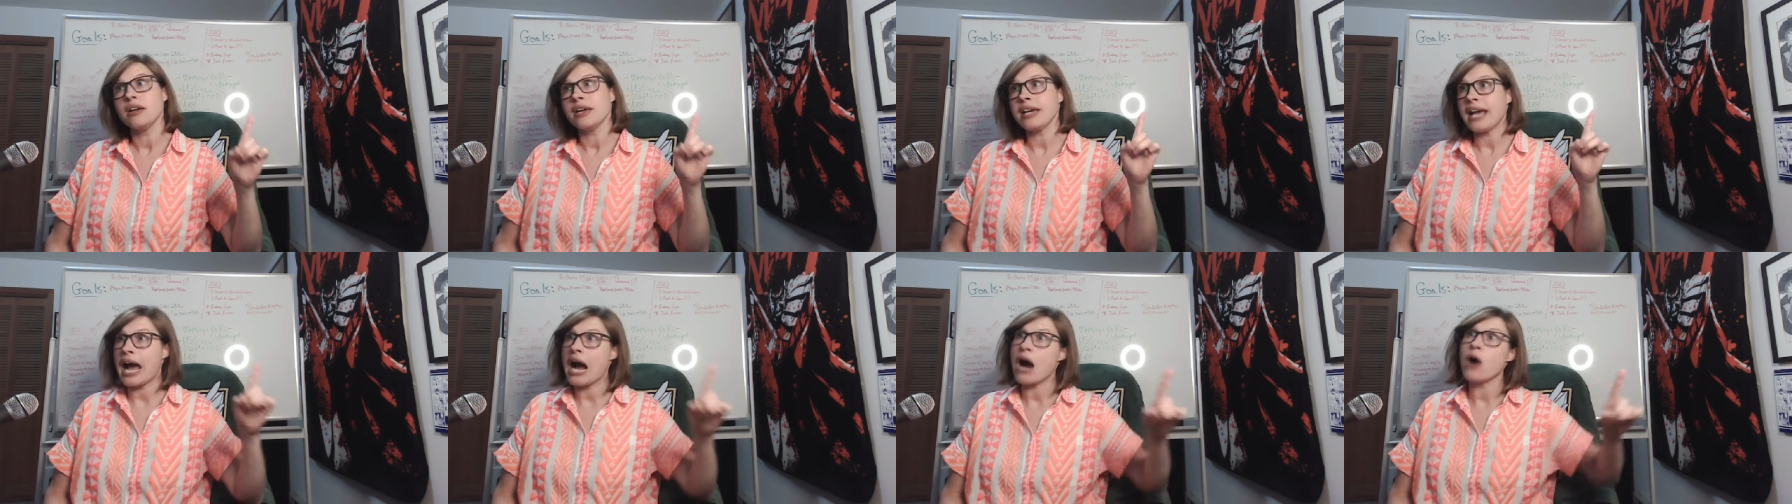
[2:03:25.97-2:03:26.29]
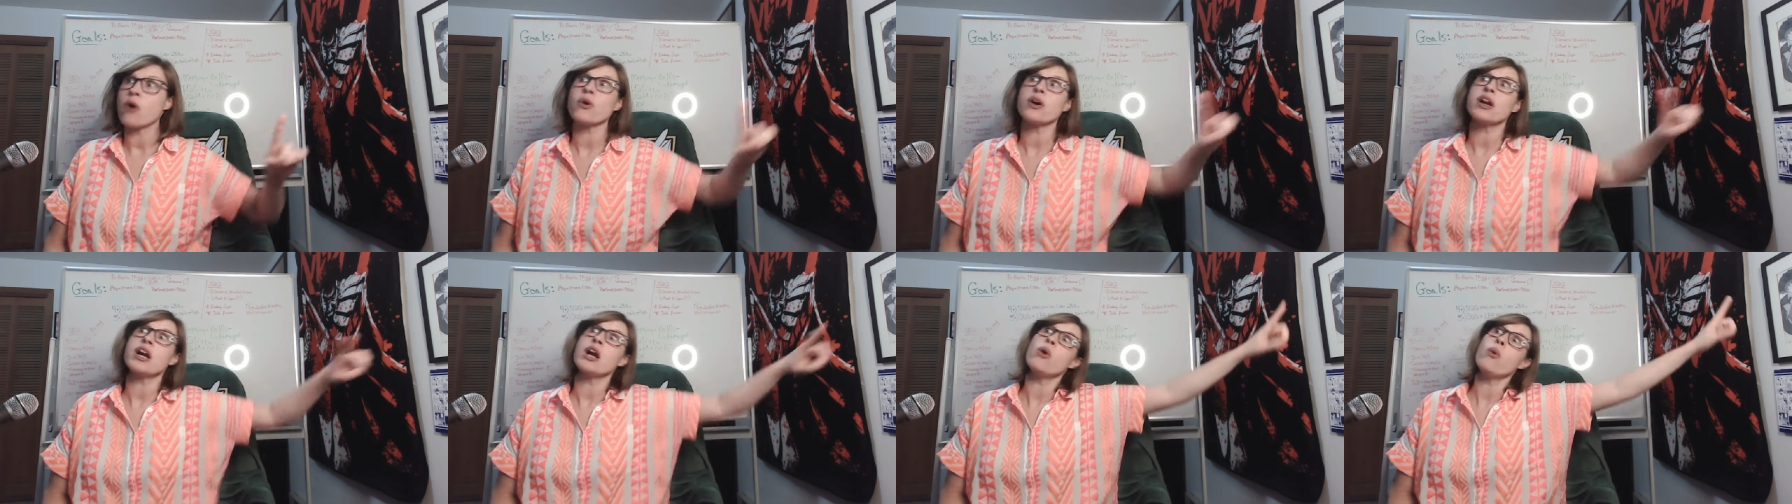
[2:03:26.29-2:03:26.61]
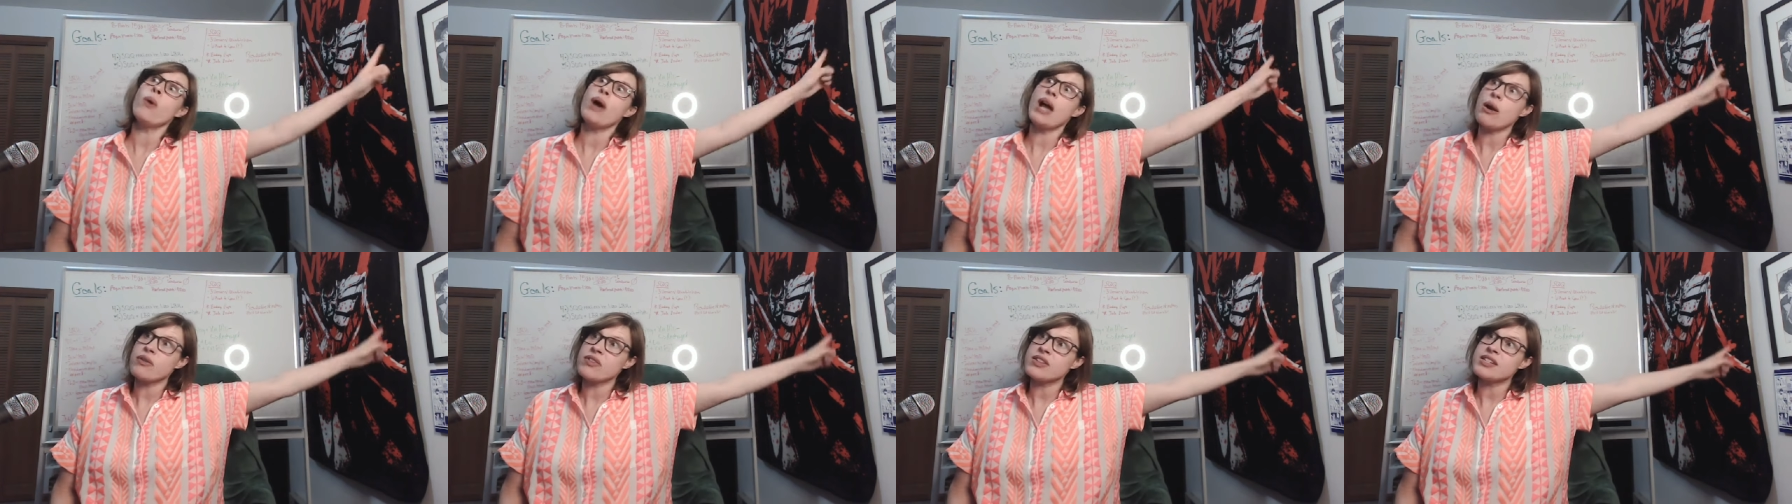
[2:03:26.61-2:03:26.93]
cowering
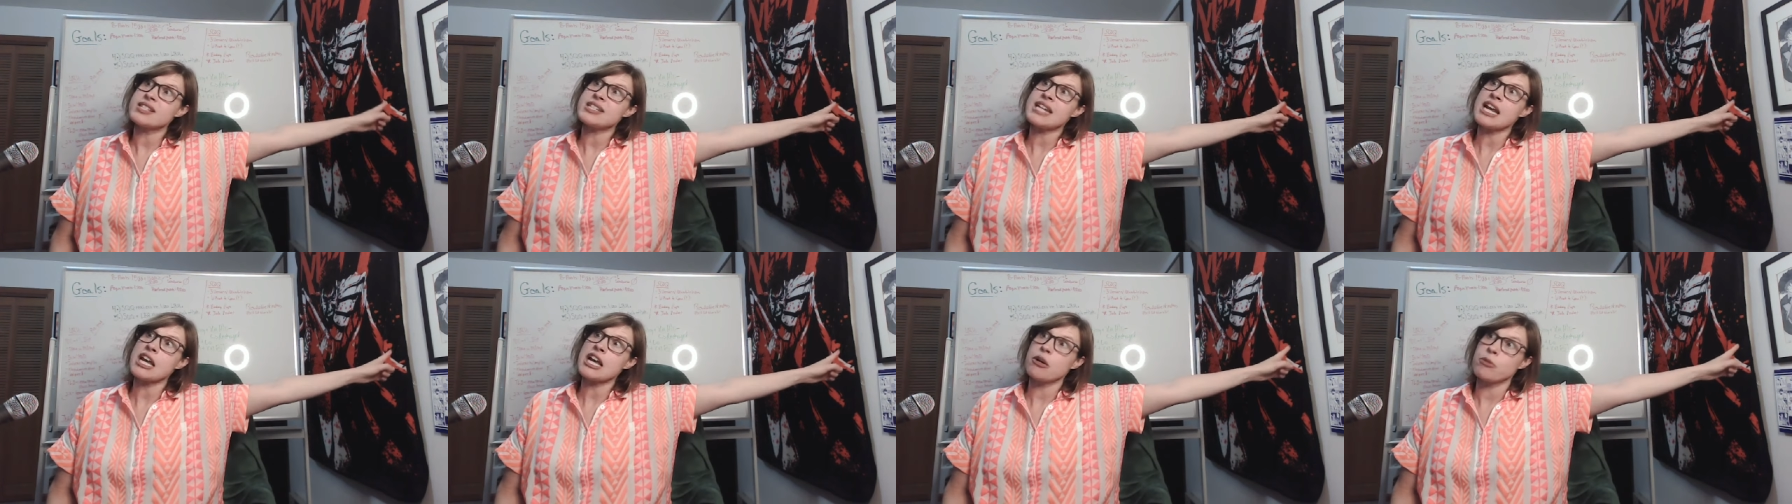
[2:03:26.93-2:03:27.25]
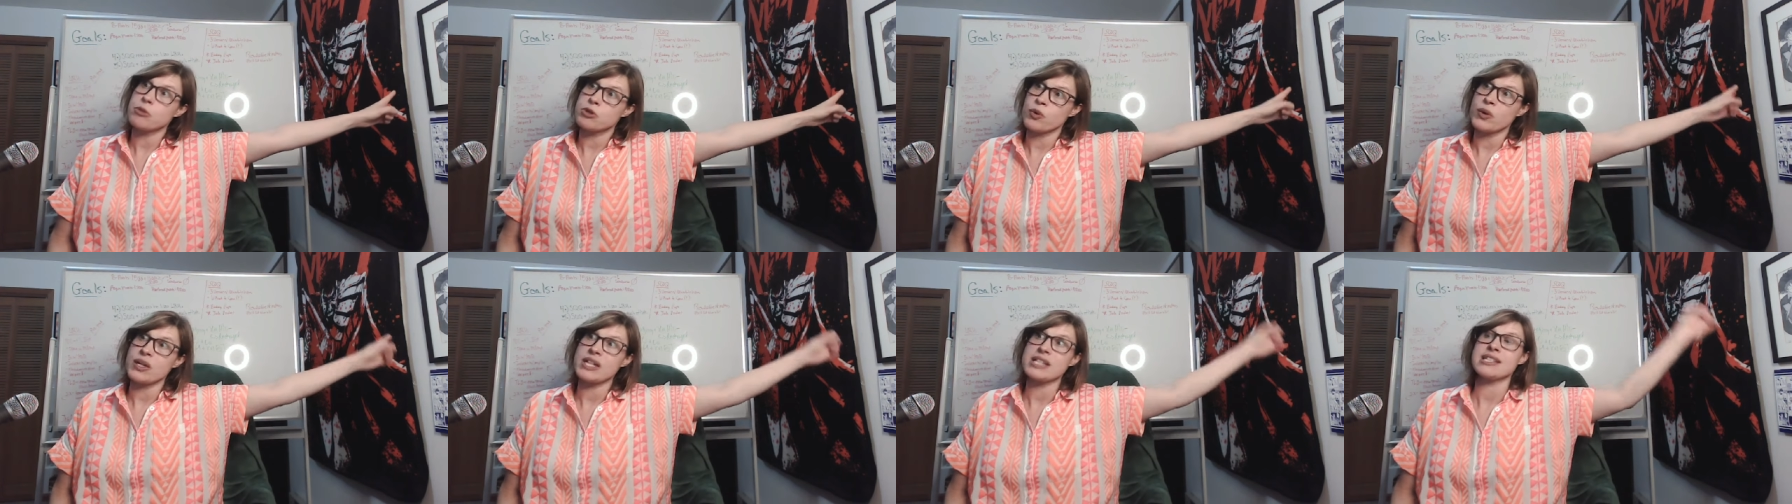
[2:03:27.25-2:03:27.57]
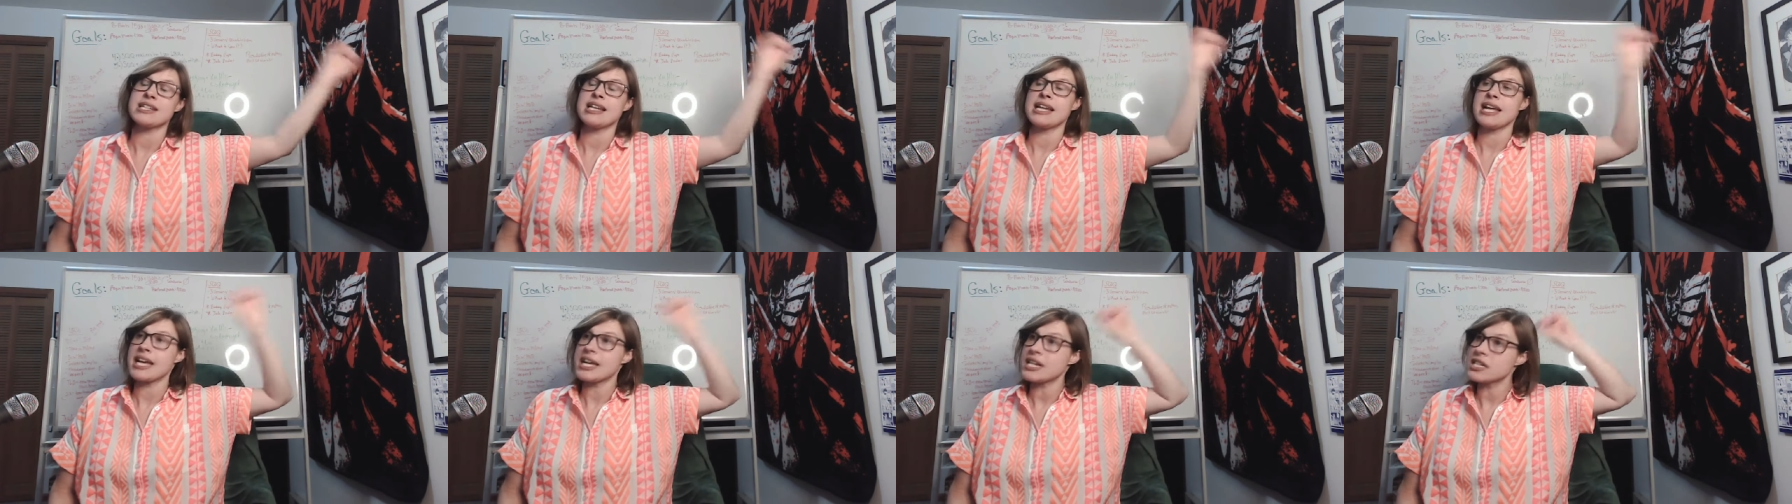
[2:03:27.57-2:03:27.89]
away with his tail between his
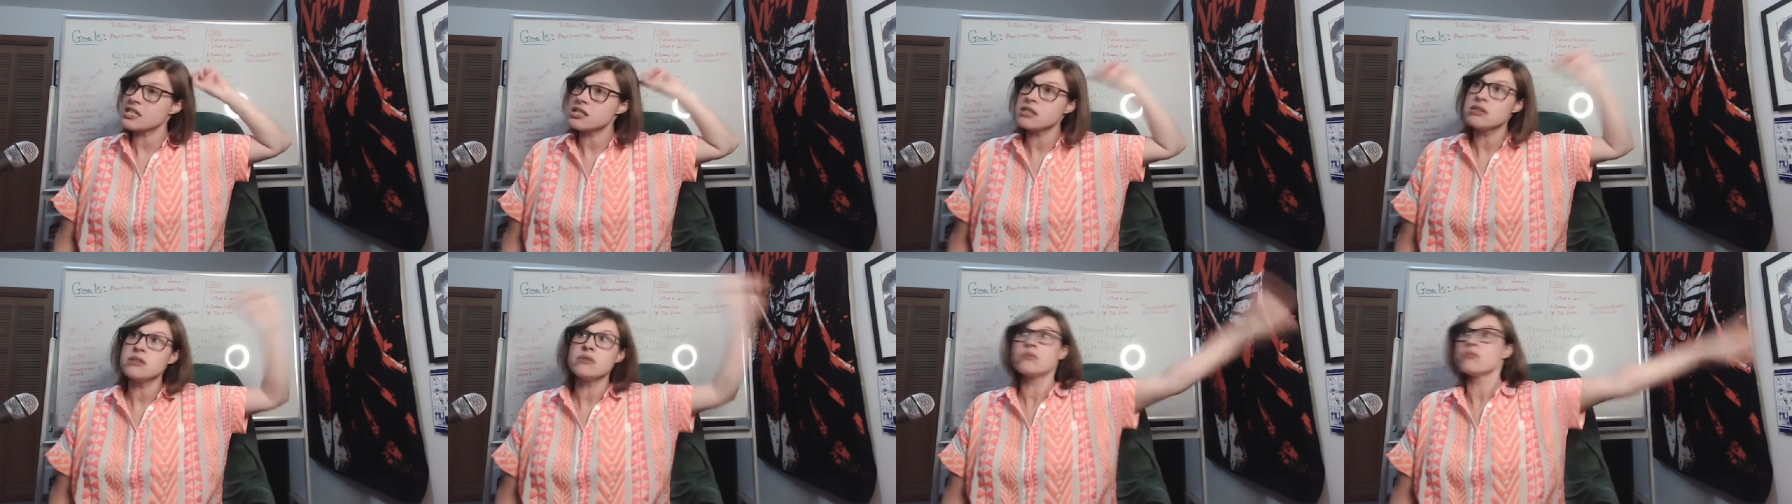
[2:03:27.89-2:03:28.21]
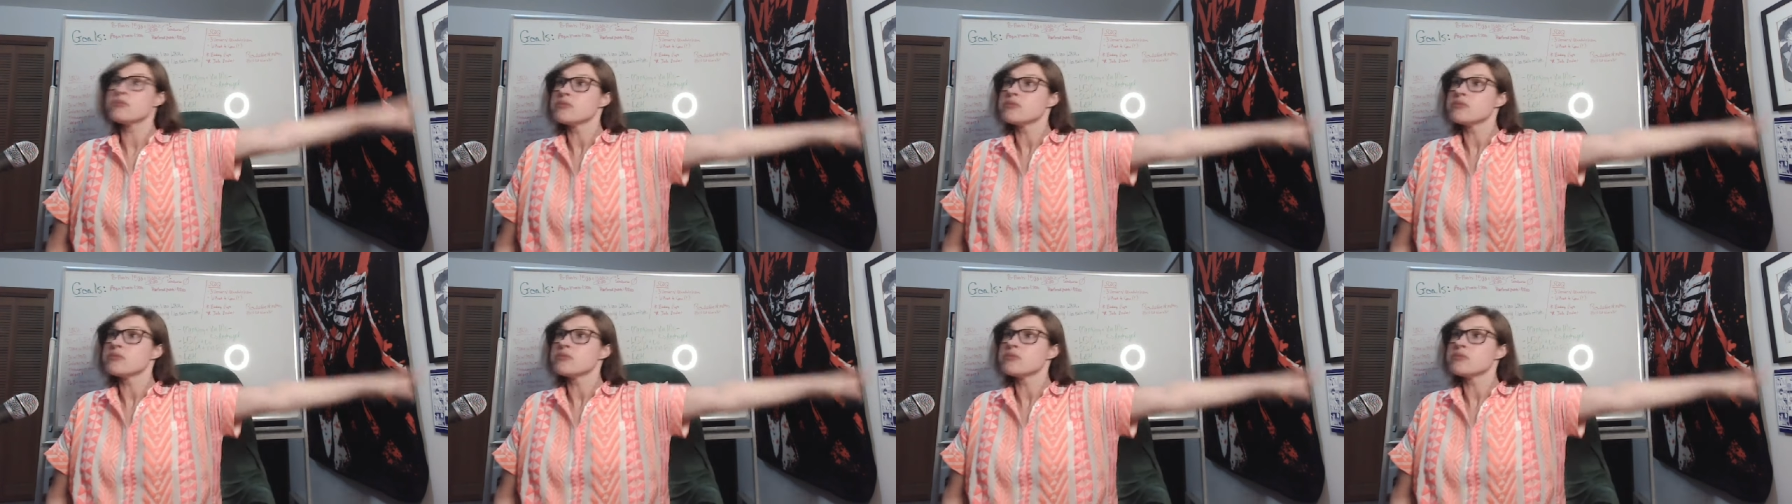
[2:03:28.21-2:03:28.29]
legs.